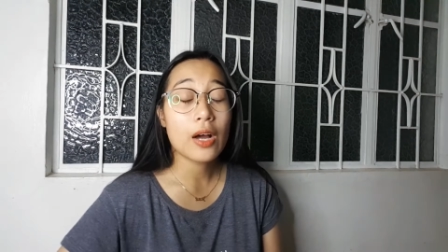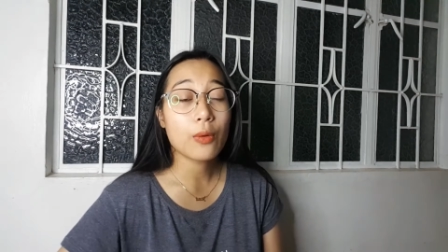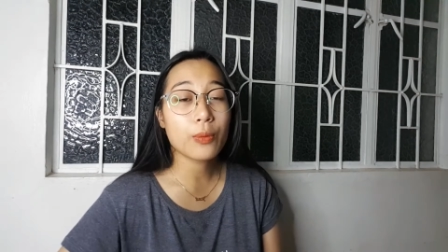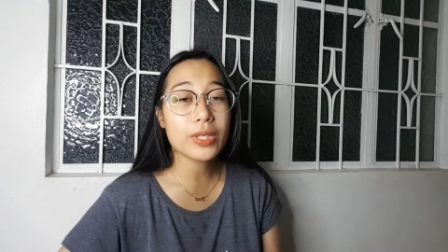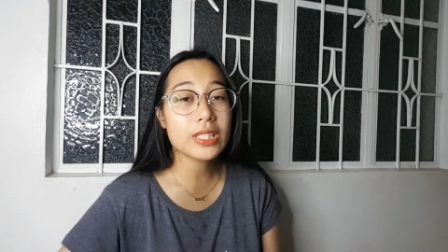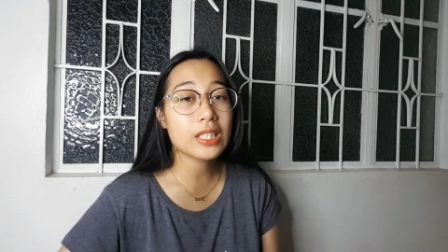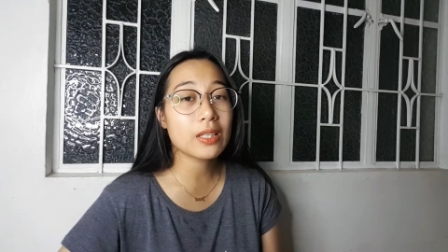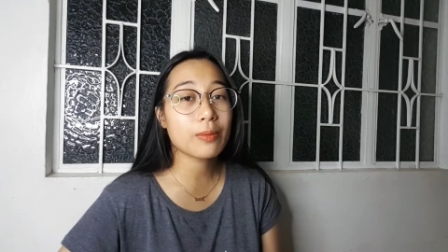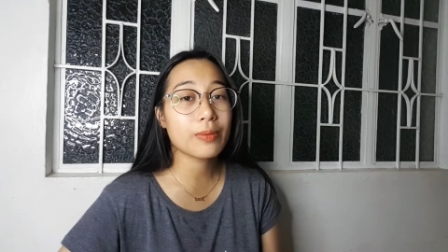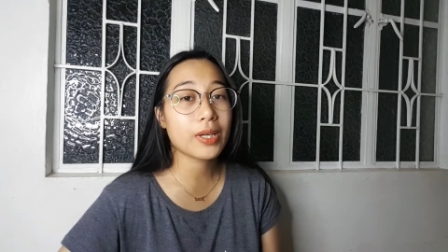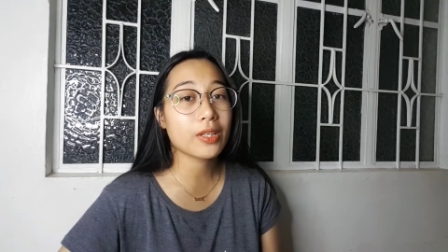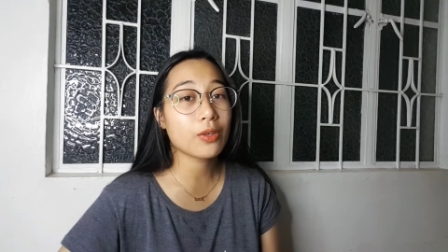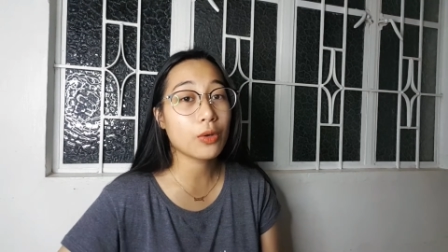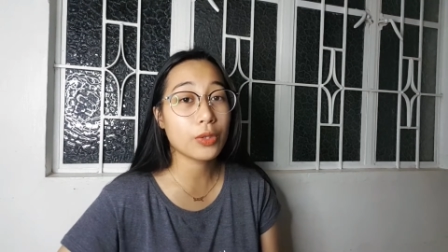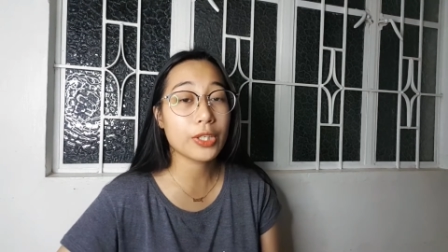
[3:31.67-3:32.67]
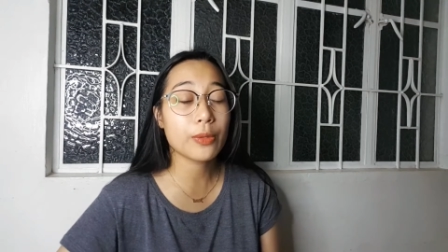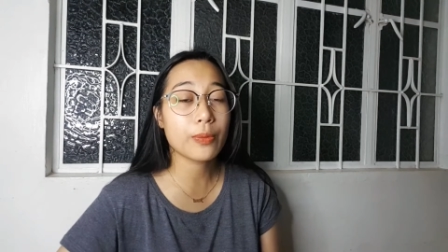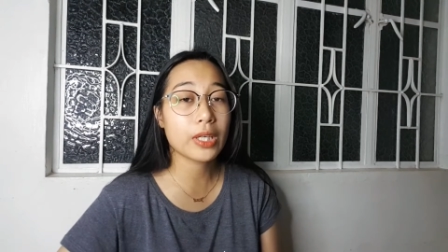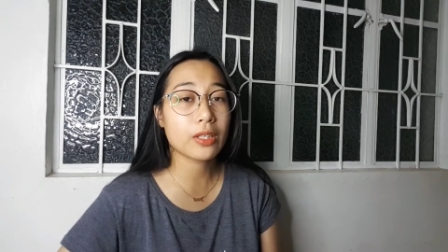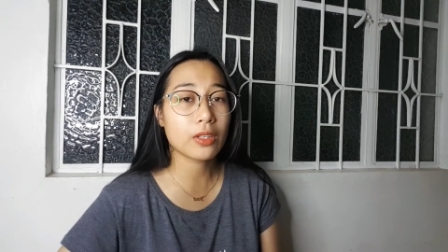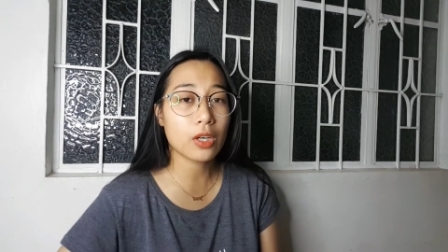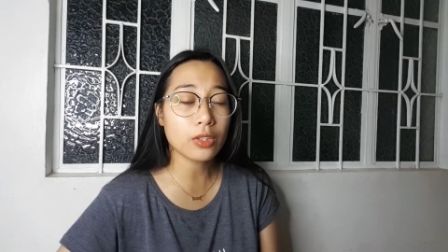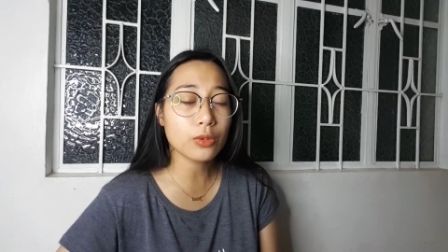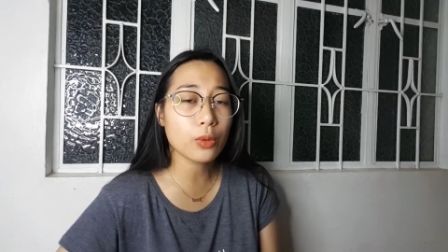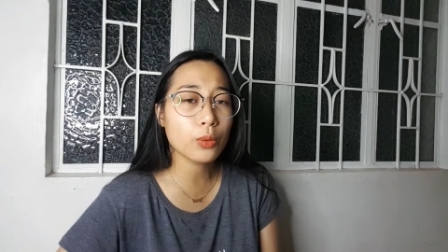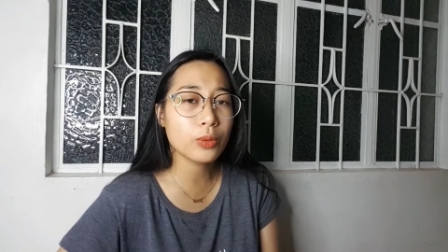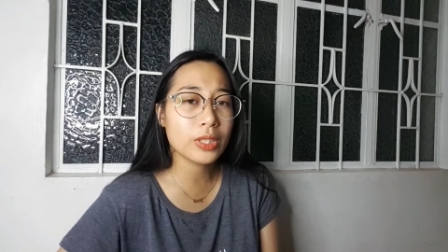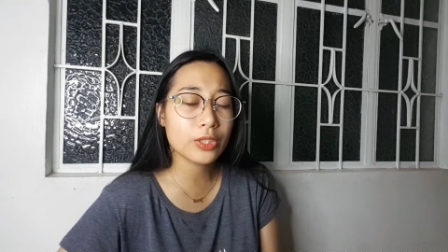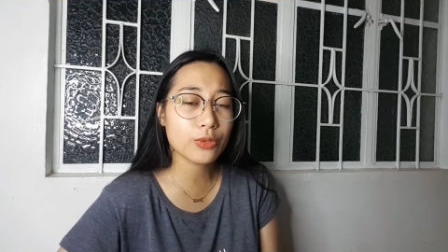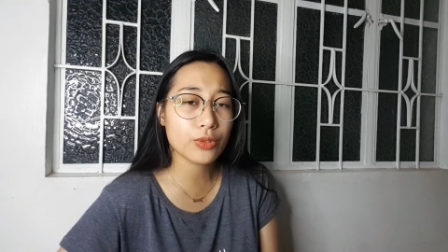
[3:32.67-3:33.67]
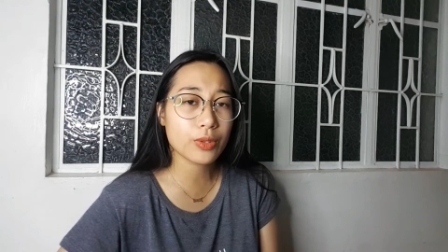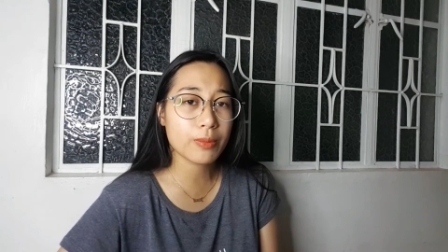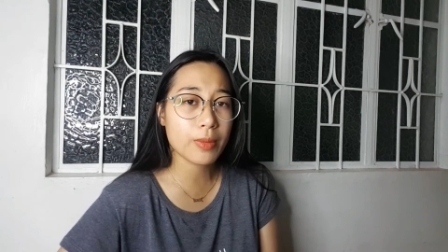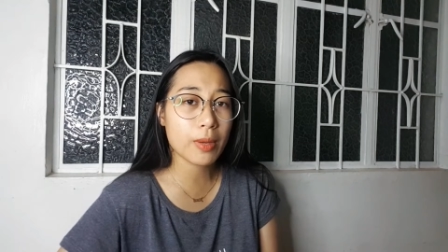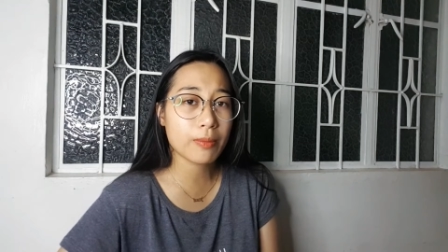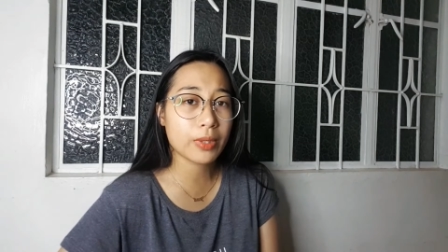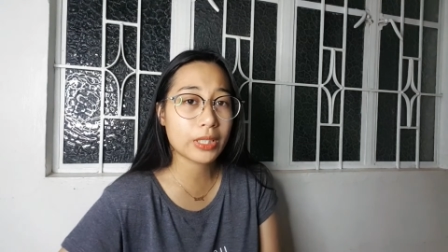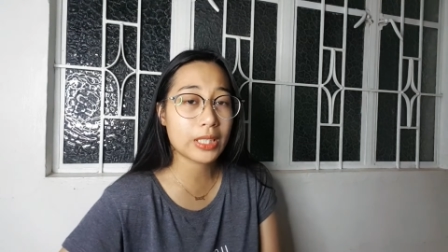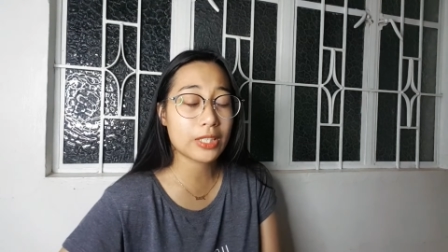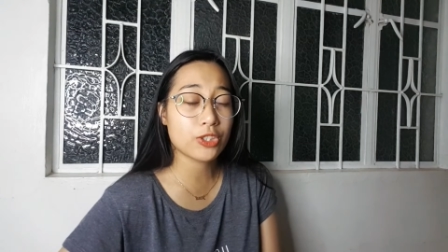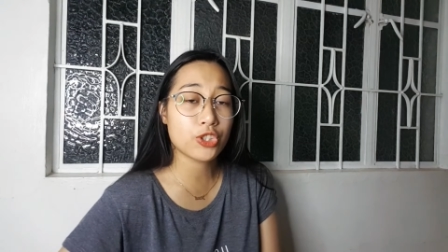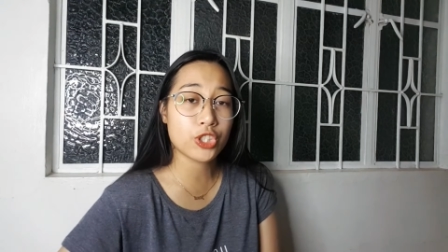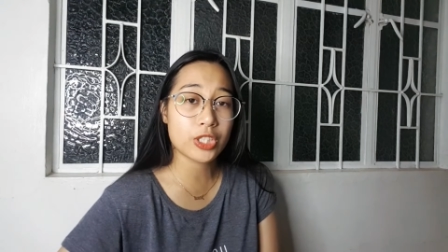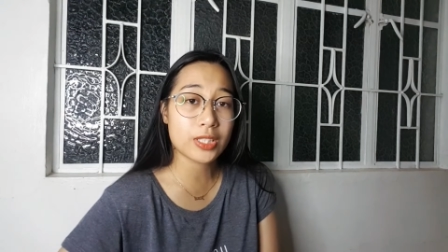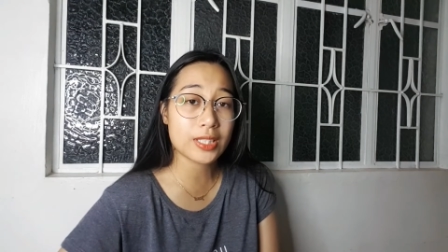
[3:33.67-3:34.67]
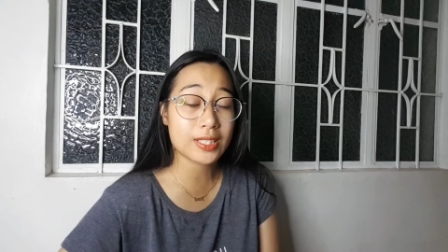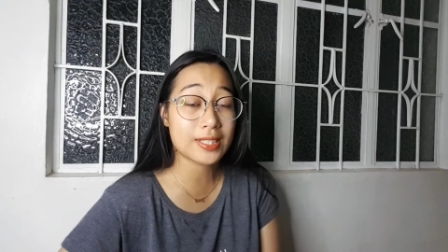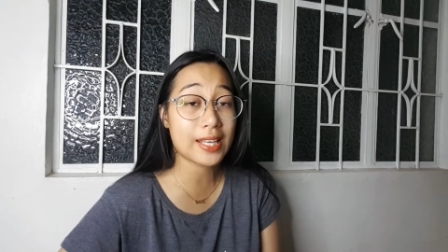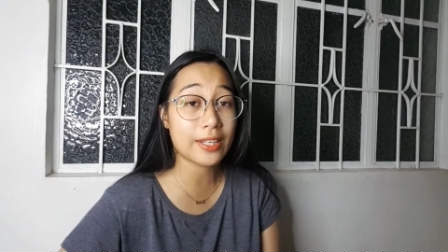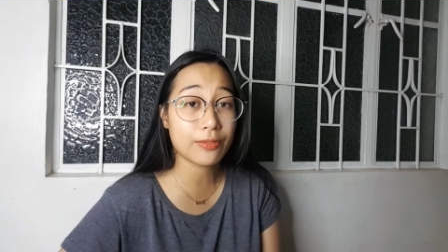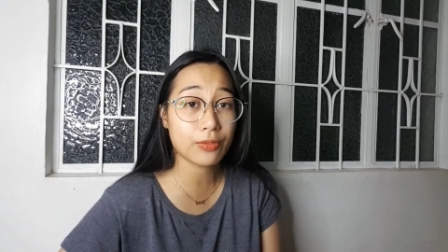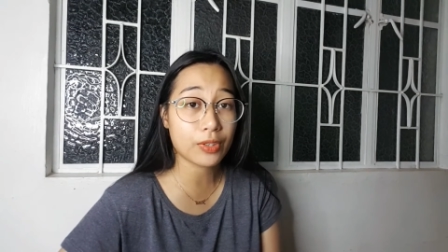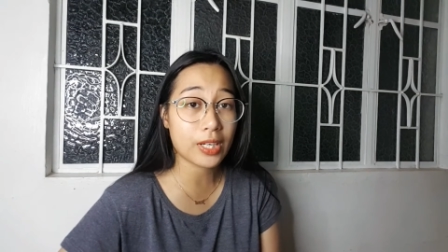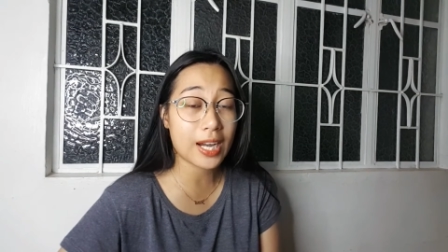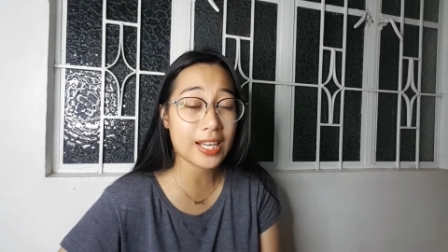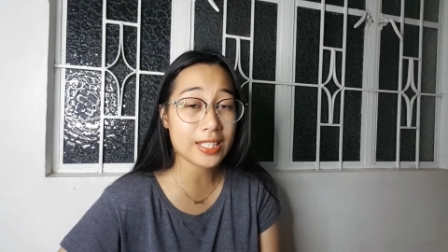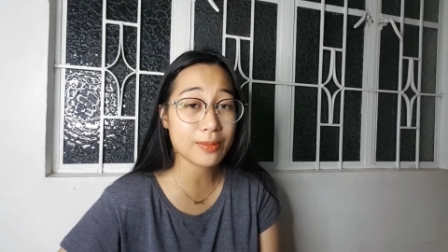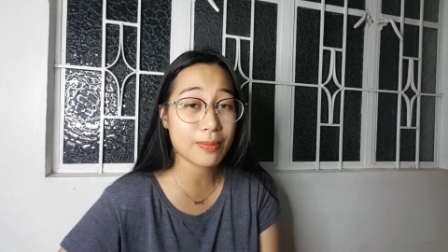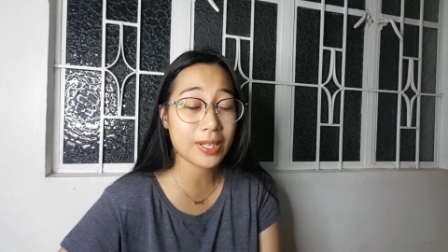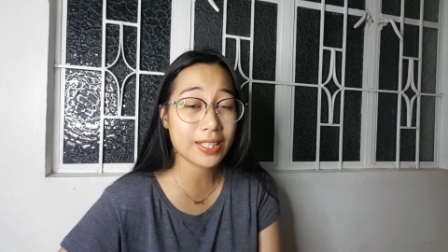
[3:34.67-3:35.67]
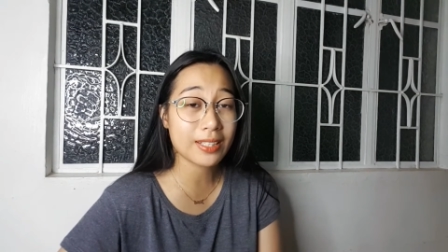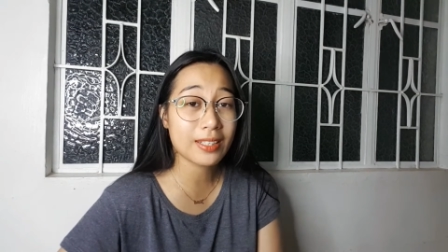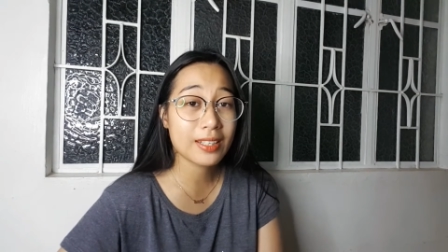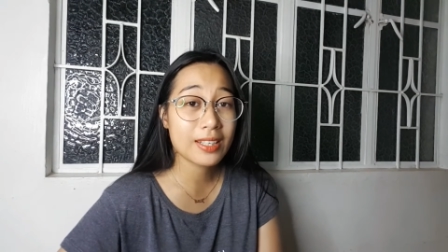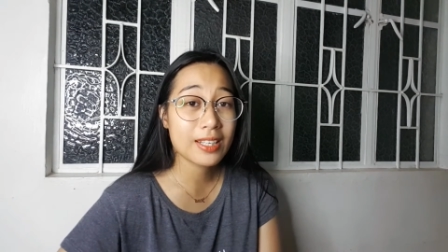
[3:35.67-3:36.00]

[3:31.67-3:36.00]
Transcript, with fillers: We celebrate Holy Week not only to remember that Jesus died for us, but